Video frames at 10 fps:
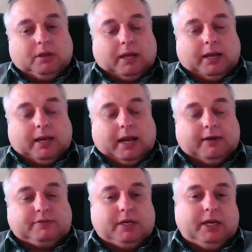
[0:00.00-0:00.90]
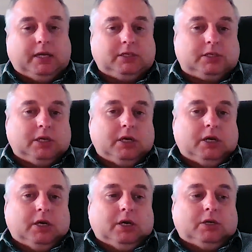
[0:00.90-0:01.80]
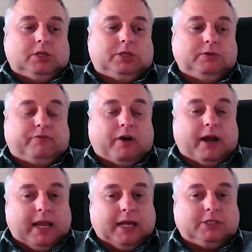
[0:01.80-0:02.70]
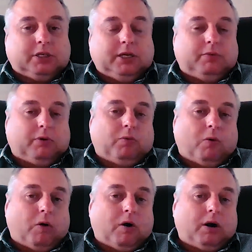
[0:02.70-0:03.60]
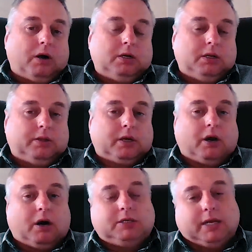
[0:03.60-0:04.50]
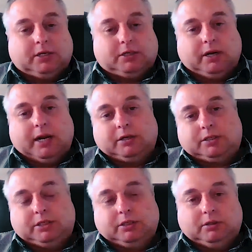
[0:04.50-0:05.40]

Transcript: NFTs to financially reward the content creators